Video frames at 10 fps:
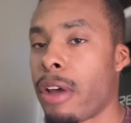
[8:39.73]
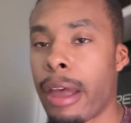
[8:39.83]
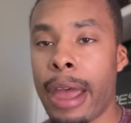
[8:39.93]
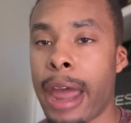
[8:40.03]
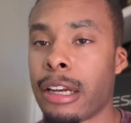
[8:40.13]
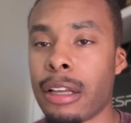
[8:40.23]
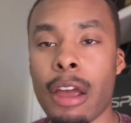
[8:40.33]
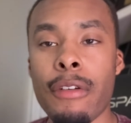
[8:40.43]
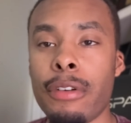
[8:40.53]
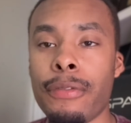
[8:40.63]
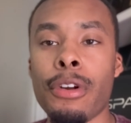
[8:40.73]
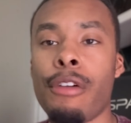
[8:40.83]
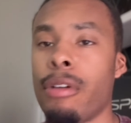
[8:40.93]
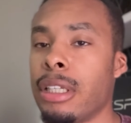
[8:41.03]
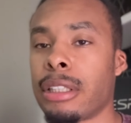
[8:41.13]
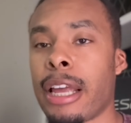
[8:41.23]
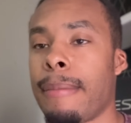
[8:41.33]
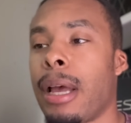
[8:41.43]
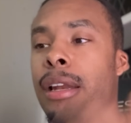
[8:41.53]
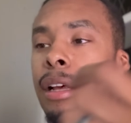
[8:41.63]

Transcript: And even if you're in real estate, man,